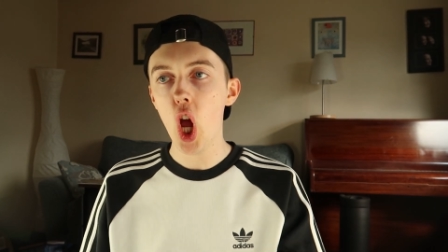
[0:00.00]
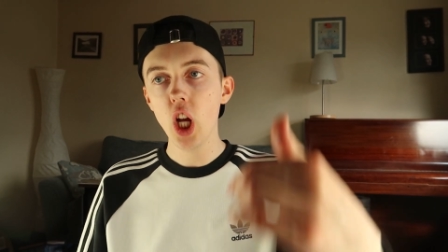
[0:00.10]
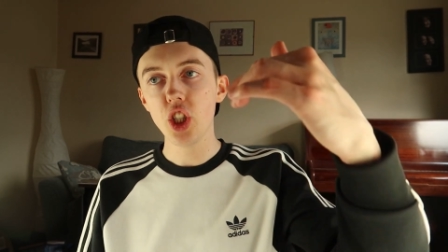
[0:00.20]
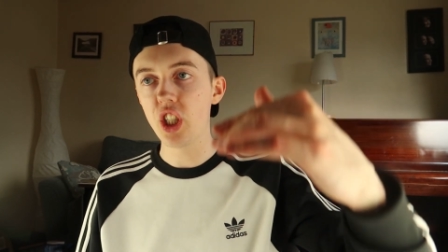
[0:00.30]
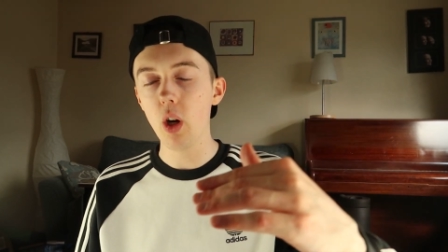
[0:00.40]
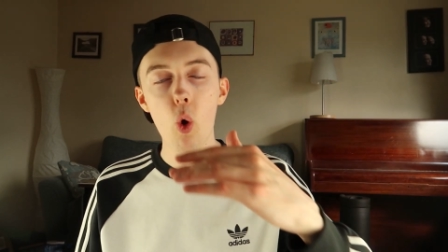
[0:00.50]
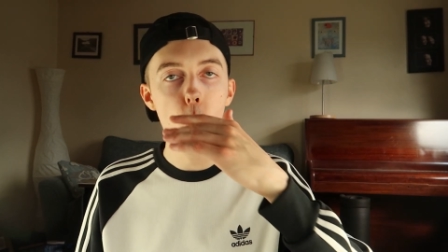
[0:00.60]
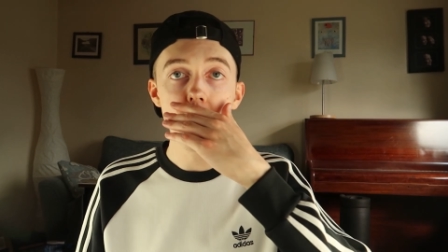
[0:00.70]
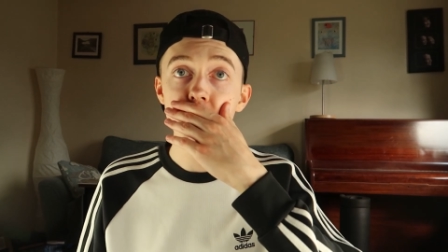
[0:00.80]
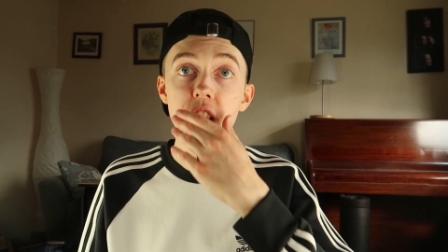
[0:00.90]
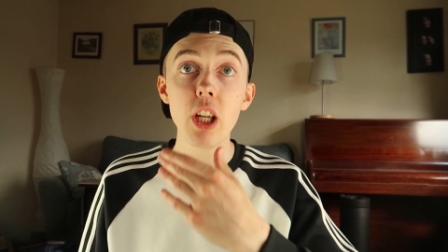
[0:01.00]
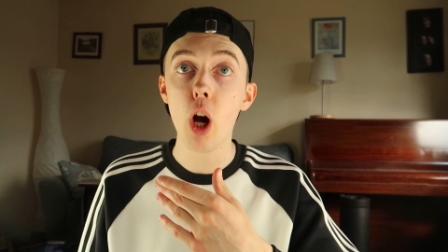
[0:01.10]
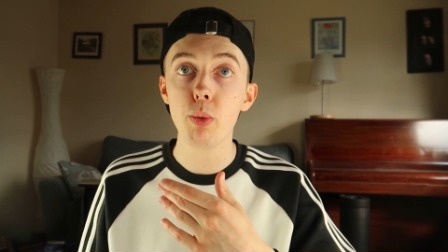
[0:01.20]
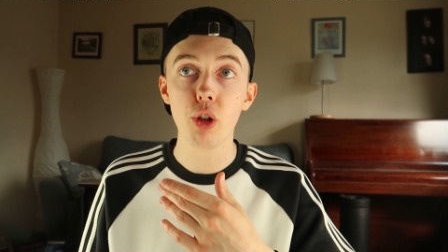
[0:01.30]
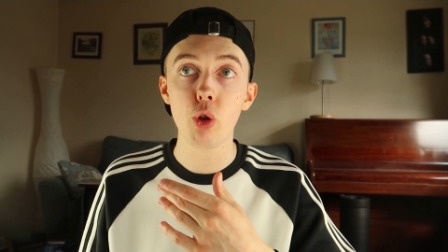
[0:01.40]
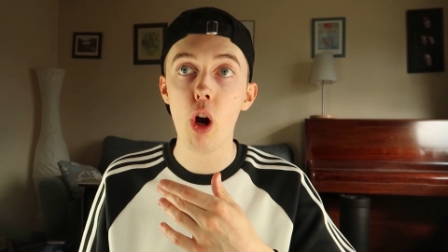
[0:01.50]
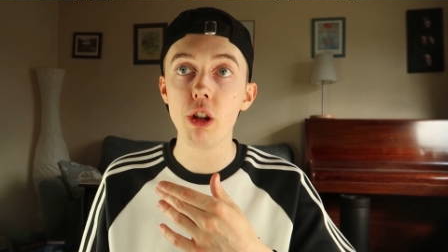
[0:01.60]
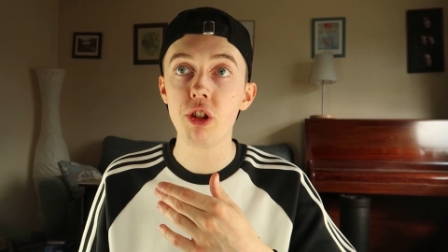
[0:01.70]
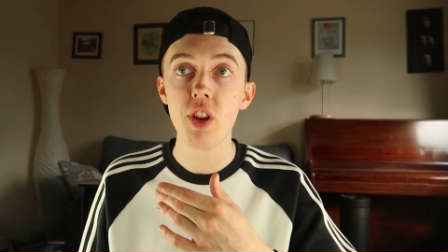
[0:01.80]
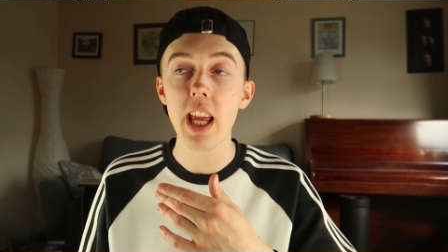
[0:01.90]
She, oh, if she comes
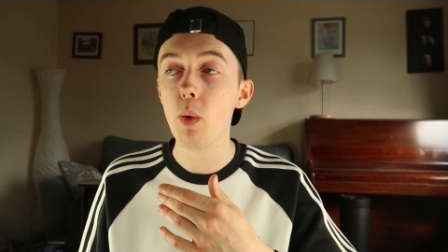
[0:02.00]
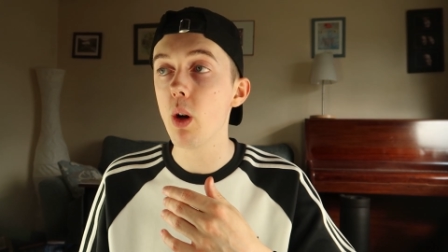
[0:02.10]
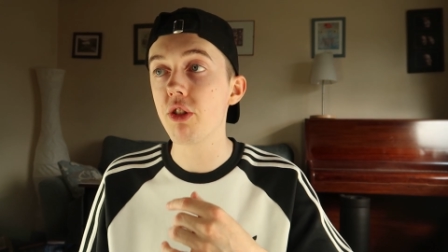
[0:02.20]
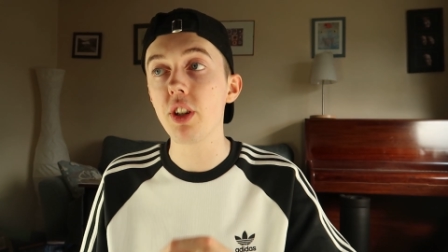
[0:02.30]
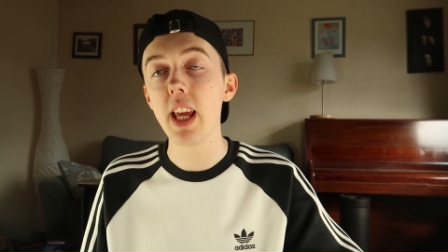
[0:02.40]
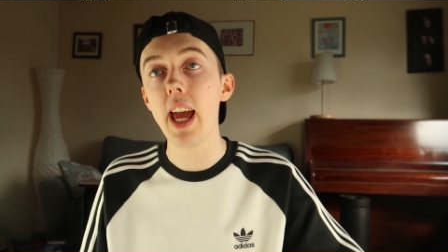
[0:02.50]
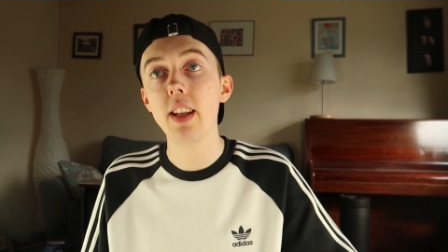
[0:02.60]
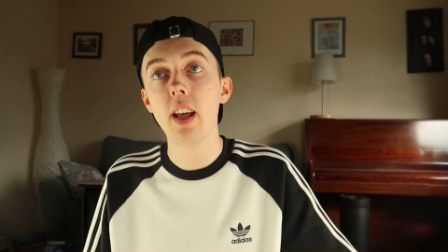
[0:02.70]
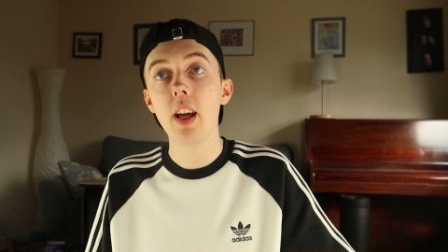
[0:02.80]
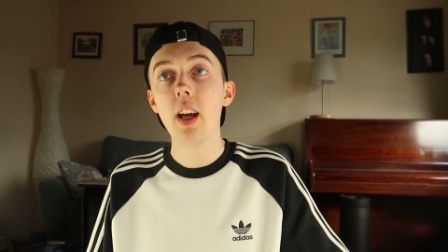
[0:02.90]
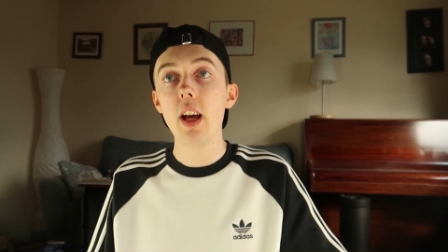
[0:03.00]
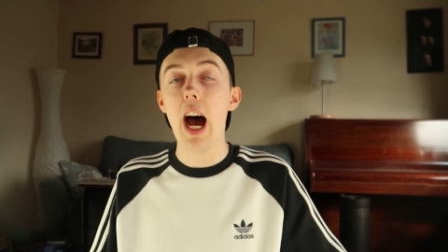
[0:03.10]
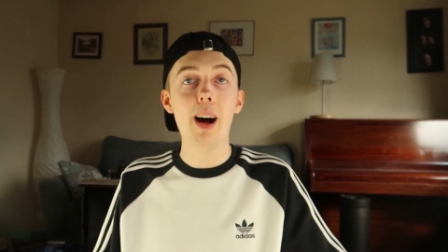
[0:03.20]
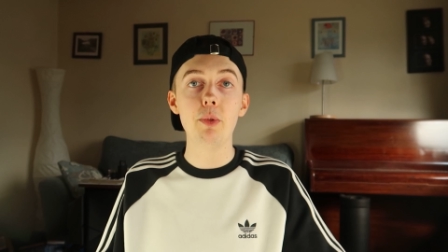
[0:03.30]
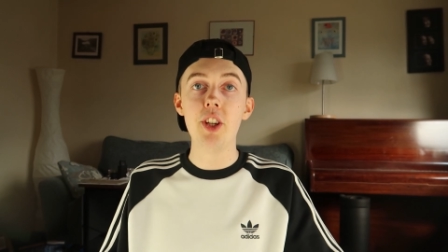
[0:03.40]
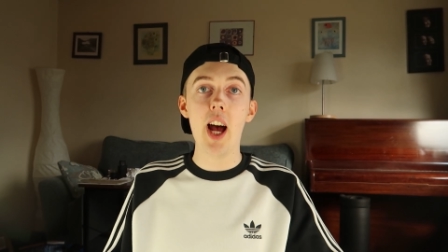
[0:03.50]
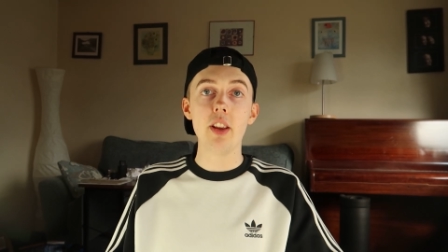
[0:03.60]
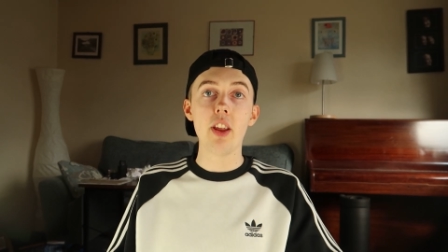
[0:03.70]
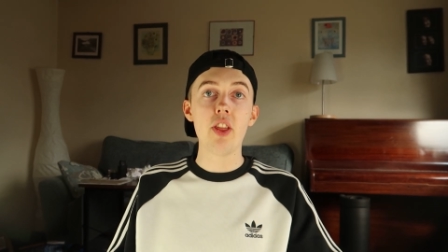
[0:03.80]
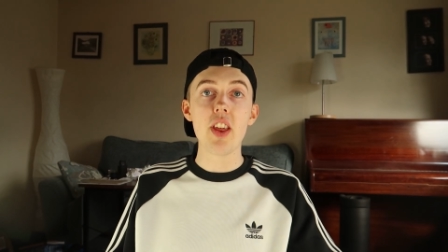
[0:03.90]
across Thea once again, I'm telling
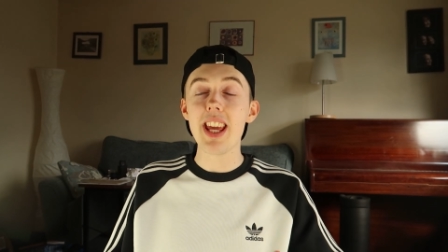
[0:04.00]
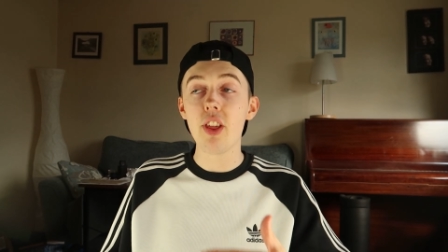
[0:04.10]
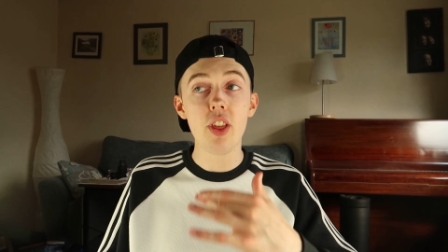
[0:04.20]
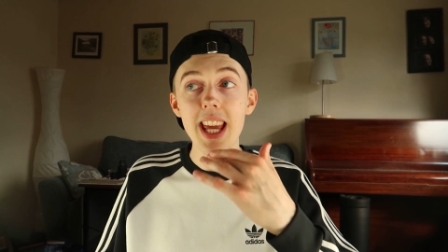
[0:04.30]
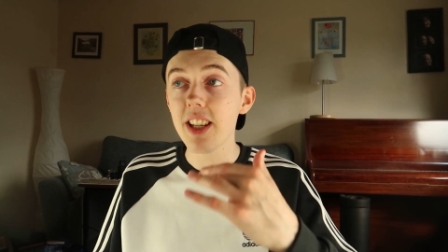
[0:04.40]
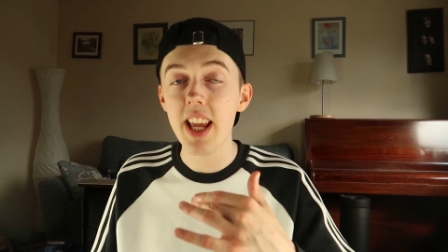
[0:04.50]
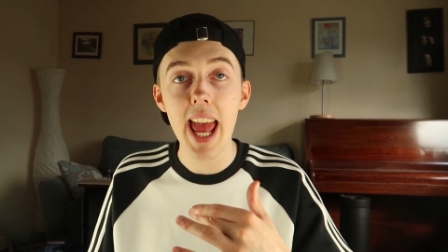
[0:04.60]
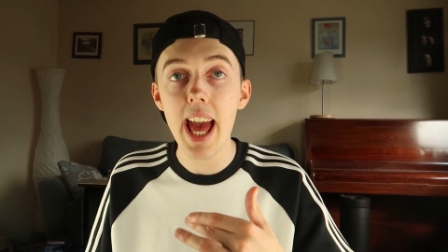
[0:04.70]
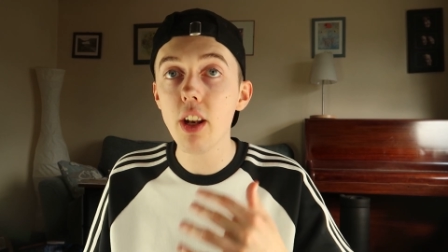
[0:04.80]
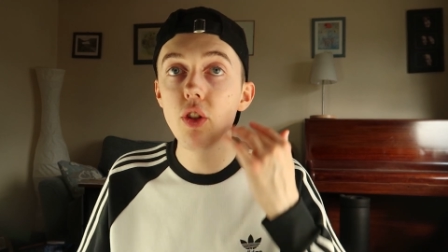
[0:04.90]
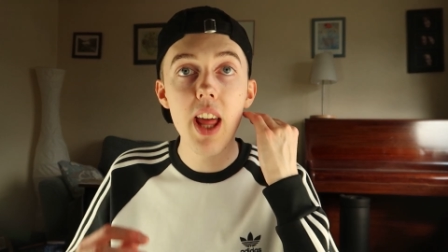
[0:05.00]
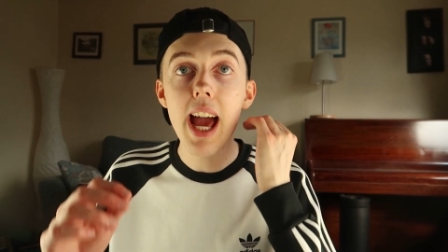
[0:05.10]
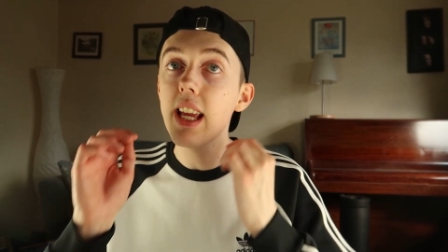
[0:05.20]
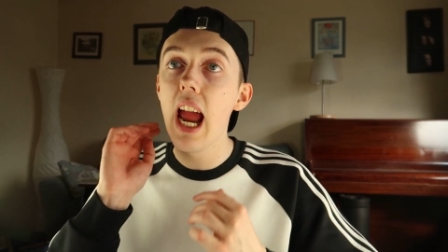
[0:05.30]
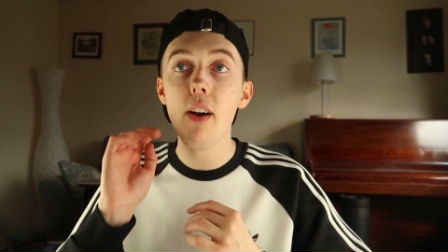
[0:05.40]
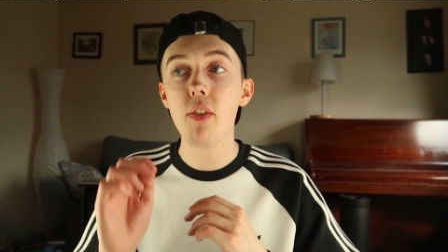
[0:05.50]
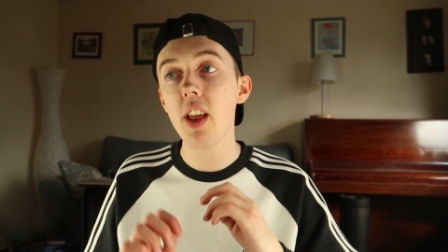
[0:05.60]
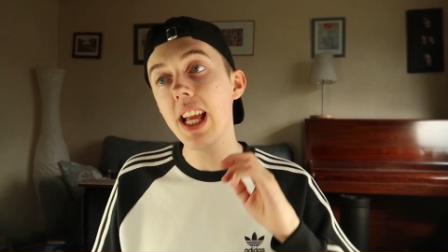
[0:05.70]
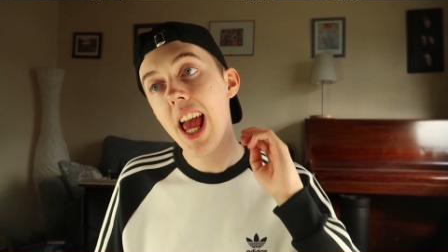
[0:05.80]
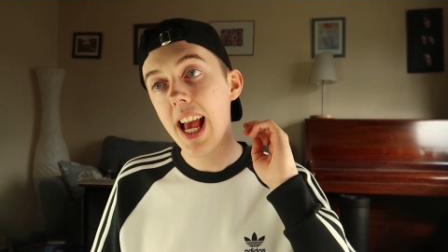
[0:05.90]
you, Thea's head, neck,
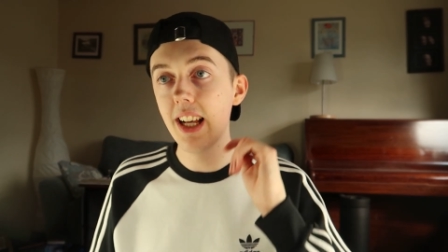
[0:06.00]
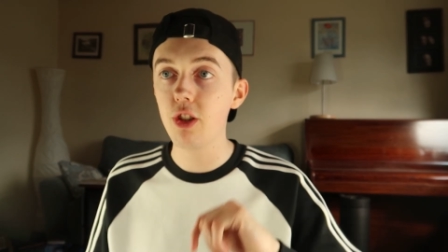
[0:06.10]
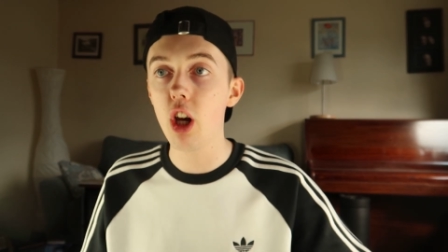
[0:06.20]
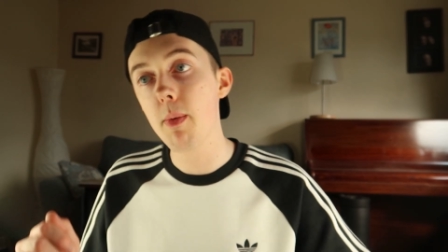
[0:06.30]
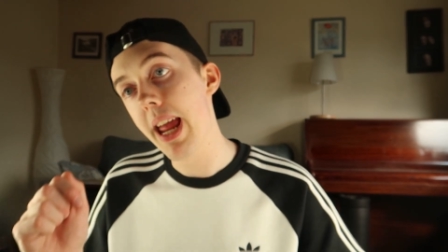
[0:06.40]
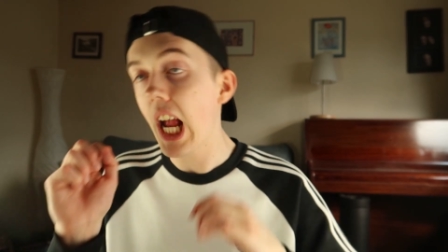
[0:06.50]
everything is gonna be.